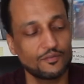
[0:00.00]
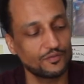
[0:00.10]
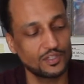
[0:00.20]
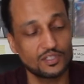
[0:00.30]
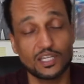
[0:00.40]

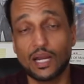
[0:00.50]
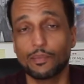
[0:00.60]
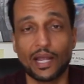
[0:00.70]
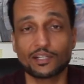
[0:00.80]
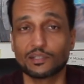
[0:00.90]
this
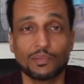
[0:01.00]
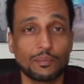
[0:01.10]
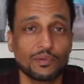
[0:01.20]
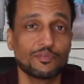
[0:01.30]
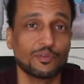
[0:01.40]
camera actually
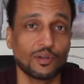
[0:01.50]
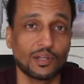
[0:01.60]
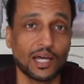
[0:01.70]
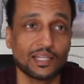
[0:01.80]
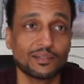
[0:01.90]
made me feel a
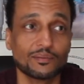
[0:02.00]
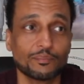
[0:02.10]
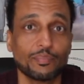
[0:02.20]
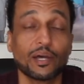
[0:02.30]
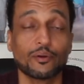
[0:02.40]
lot
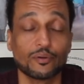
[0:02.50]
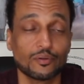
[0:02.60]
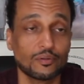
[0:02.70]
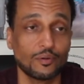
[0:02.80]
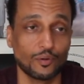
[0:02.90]
better
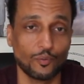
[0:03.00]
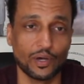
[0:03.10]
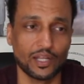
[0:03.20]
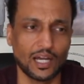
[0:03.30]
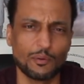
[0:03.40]
on a
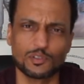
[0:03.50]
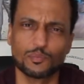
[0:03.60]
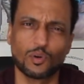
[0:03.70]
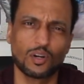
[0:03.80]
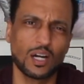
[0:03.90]
wedding. I was
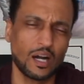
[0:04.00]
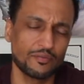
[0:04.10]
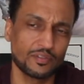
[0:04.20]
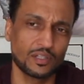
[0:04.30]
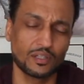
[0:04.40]
more
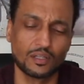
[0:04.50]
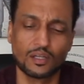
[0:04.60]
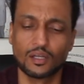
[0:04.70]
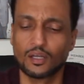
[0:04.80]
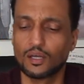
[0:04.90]
confident.
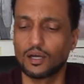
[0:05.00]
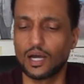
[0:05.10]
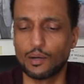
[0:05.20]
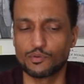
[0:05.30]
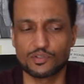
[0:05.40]

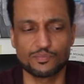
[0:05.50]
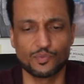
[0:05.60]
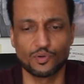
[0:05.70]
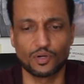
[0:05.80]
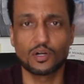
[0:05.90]
I was
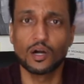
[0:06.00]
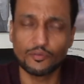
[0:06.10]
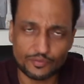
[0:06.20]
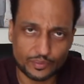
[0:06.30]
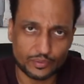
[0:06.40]
more
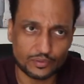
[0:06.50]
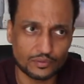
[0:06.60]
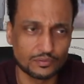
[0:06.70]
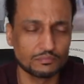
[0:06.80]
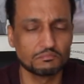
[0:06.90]

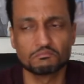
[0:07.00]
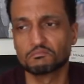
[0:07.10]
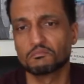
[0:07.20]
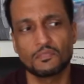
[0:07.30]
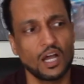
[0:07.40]
comfortable.
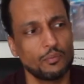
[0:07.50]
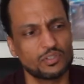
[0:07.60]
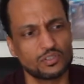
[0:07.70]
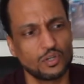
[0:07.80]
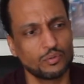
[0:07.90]
I
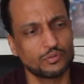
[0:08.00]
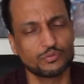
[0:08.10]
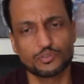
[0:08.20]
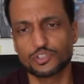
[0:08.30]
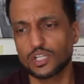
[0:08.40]
was going
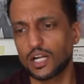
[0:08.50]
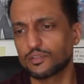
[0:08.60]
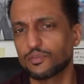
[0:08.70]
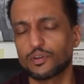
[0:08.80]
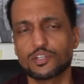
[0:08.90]
through
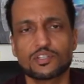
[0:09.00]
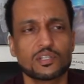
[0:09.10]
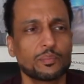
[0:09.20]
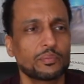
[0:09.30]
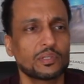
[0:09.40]
shots very
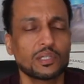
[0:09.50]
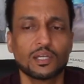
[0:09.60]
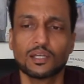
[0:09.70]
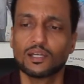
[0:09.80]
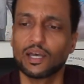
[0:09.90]
simply.
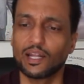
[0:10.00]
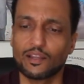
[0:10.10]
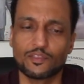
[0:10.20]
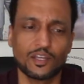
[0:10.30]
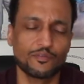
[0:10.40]
And I
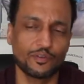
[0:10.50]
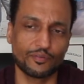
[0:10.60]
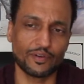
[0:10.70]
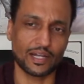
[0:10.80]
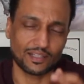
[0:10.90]
think for the
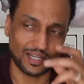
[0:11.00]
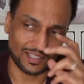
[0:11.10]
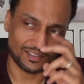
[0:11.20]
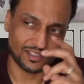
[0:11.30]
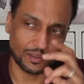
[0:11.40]
fact that I
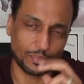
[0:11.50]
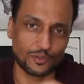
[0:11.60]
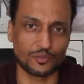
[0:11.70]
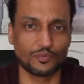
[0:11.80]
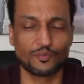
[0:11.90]
could see the
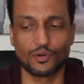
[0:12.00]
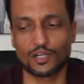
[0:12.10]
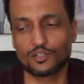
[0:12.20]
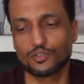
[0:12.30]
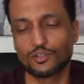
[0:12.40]
pictures before I
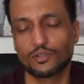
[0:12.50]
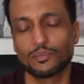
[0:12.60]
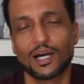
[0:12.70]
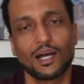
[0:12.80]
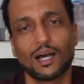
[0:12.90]
took them,
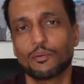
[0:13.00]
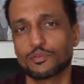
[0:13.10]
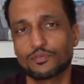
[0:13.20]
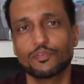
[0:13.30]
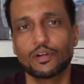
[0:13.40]
I
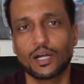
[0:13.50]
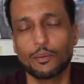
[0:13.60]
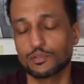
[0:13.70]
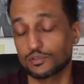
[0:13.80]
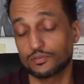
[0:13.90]

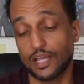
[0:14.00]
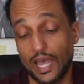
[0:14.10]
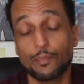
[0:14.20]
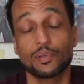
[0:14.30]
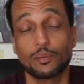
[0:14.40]
was
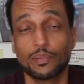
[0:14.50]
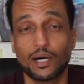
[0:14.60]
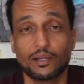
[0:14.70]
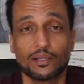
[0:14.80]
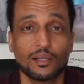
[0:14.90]
happy
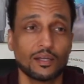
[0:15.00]
about it.